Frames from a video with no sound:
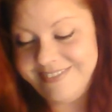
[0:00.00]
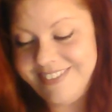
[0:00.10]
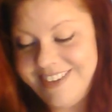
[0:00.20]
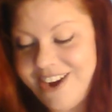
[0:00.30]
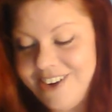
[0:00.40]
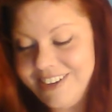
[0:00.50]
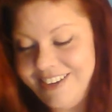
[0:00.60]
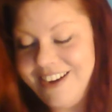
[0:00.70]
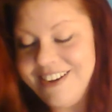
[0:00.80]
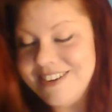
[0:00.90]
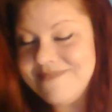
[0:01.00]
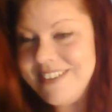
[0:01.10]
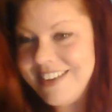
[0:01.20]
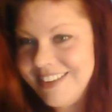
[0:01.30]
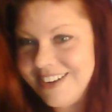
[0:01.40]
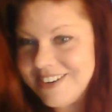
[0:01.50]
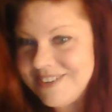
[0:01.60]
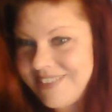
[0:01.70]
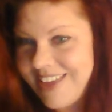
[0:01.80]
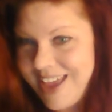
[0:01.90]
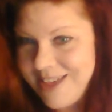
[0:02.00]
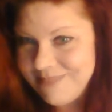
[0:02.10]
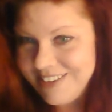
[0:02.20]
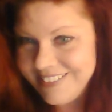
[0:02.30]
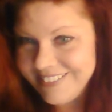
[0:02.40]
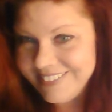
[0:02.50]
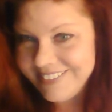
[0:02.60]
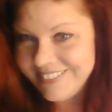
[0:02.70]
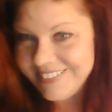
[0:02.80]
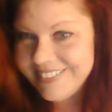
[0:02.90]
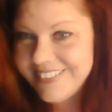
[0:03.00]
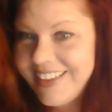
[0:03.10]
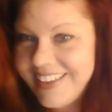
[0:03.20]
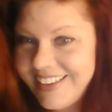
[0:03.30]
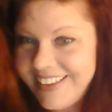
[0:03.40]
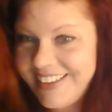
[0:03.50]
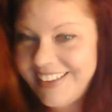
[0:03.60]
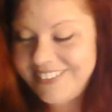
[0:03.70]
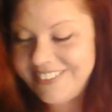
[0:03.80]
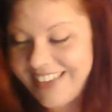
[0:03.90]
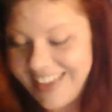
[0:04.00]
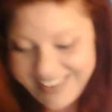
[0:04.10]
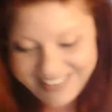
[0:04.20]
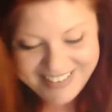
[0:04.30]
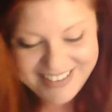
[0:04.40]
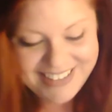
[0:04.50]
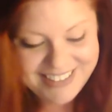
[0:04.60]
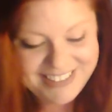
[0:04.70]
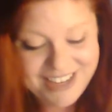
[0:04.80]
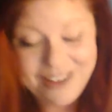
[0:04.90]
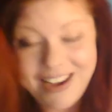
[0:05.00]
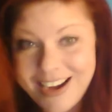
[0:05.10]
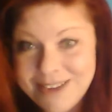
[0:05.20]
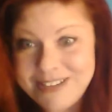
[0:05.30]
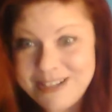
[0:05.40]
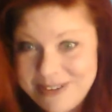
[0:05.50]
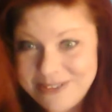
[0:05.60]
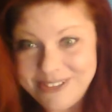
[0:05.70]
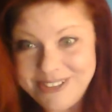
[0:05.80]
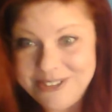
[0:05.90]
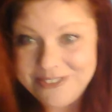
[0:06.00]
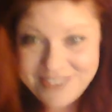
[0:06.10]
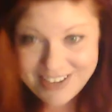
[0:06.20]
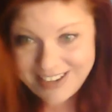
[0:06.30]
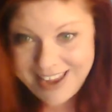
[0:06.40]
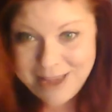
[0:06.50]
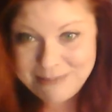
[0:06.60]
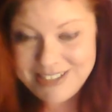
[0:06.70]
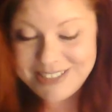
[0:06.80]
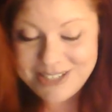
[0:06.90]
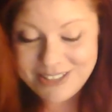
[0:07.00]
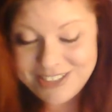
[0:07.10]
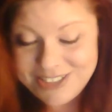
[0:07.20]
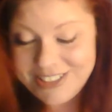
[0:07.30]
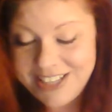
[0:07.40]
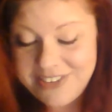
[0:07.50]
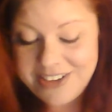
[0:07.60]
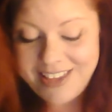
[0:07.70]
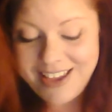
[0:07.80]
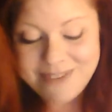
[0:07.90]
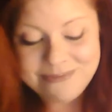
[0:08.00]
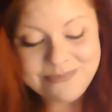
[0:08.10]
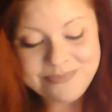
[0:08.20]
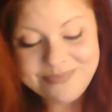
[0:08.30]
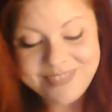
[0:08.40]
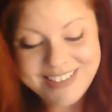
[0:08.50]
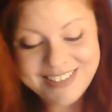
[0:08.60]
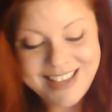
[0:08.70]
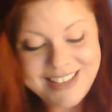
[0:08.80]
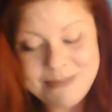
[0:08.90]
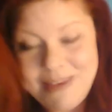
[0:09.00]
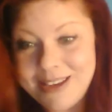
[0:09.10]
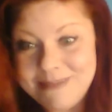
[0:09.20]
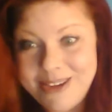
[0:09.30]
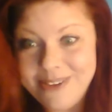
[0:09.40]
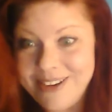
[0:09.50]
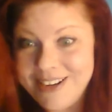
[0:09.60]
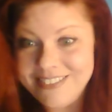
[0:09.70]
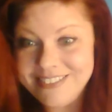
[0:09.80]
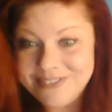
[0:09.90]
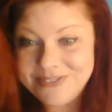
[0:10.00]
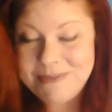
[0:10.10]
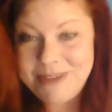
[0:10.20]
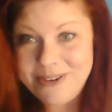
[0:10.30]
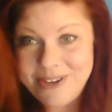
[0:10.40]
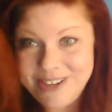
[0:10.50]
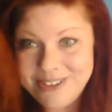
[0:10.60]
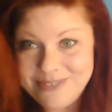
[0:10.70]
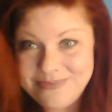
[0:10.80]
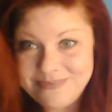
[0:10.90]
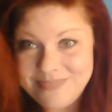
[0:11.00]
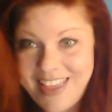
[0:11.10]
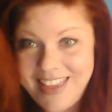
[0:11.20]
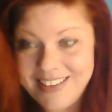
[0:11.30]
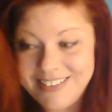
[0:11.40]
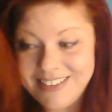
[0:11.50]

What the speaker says: y'all gonna be happy. Okay, so I'm gonna be real fucking happy. So let's just leave it at that, because that's making me grin from ear to ear, and